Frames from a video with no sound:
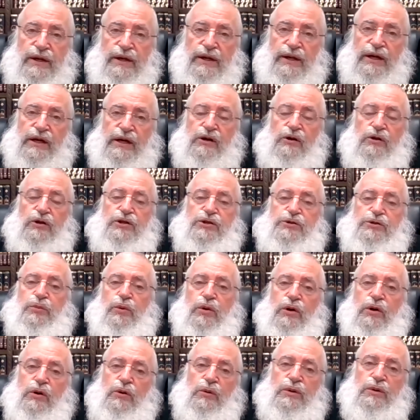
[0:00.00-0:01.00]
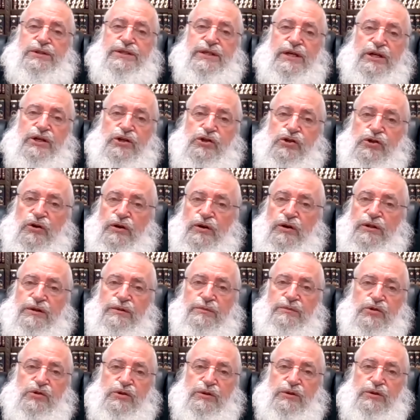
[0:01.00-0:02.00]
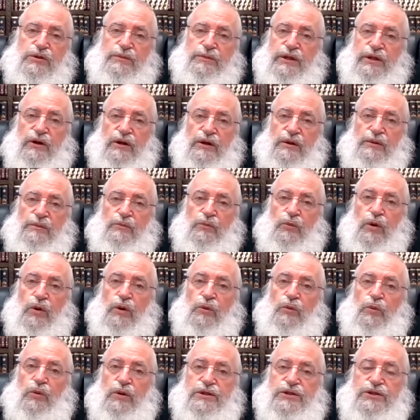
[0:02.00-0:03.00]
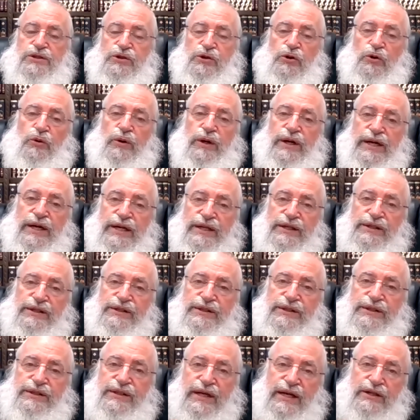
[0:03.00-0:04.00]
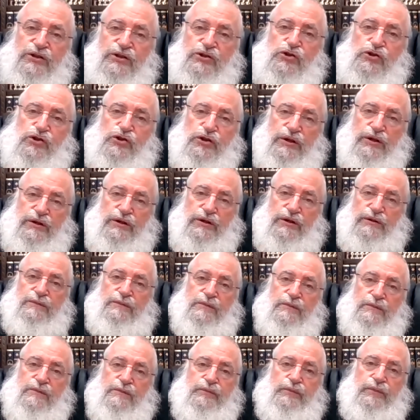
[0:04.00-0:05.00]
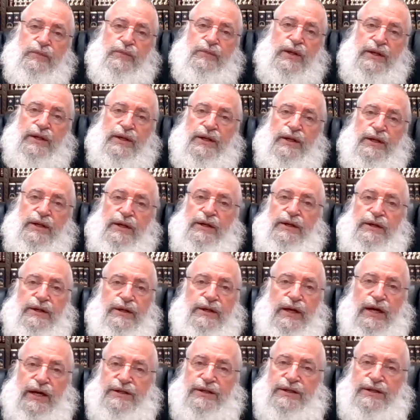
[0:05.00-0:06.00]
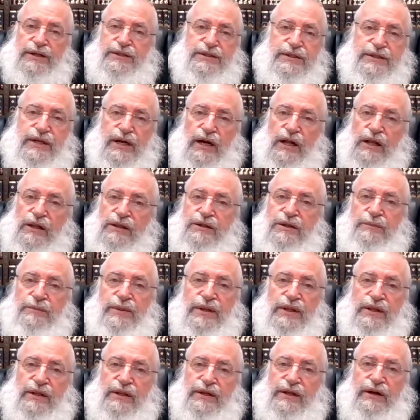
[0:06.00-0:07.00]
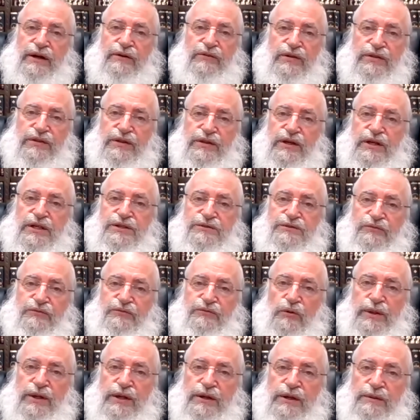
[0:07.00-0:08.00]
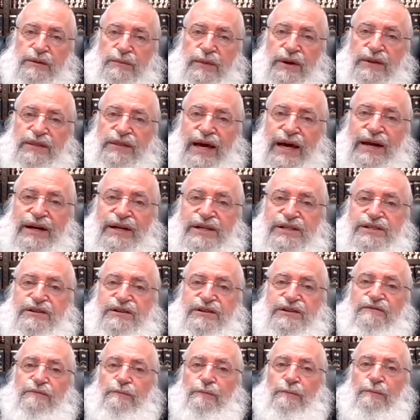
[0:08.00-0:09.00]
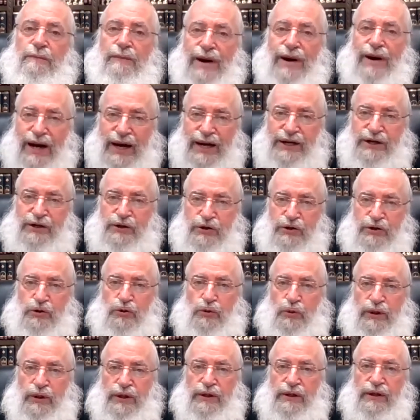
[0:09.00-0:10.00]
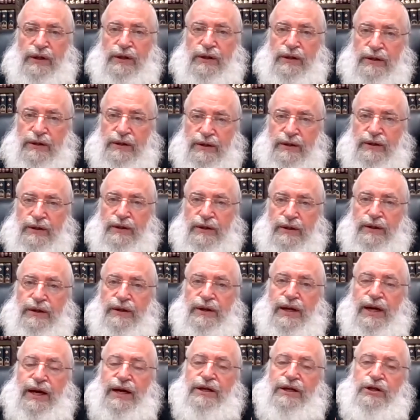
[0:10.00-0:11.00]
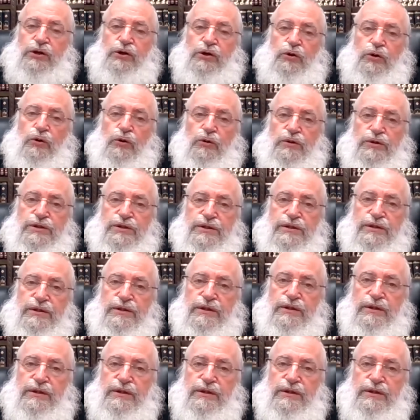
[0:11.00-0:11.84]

And HaKadosh Baruch Hu will say, Shoitem shebi'olam, what was your intention? Yes, ultimately everything is for me, but that is of my doing, not yours.